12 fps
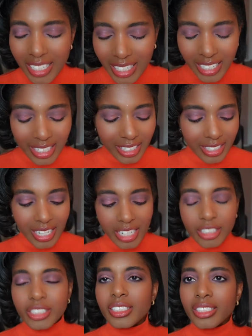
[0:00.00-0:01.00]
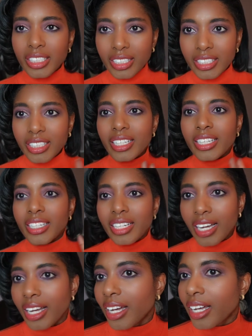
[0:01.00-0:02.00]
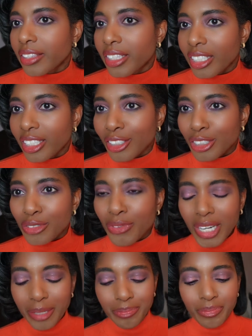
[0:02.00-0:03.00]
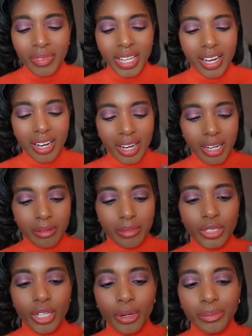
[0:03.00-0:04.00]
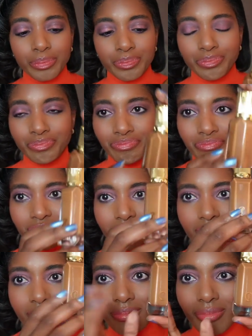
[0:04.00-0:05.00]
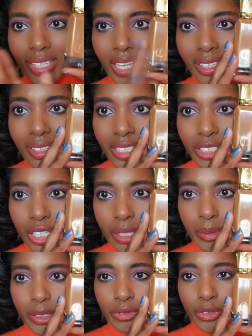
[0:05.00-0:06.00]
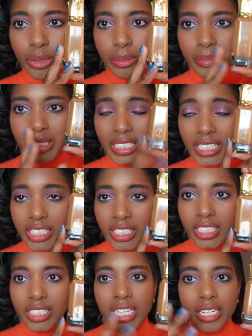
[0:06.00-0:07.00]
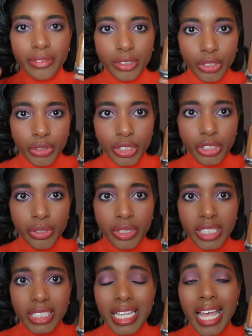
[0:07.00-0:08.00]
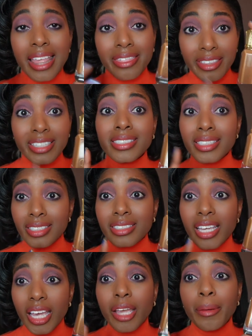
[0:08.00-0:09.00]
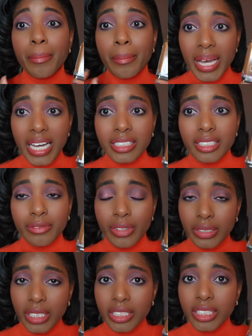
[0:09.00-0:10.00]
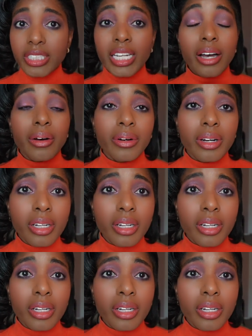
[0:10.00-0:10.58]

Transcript: and actually in the end, I think it looks fine. So let's talk about the formulation. I've alluded to this. This is a matte foundation. Now,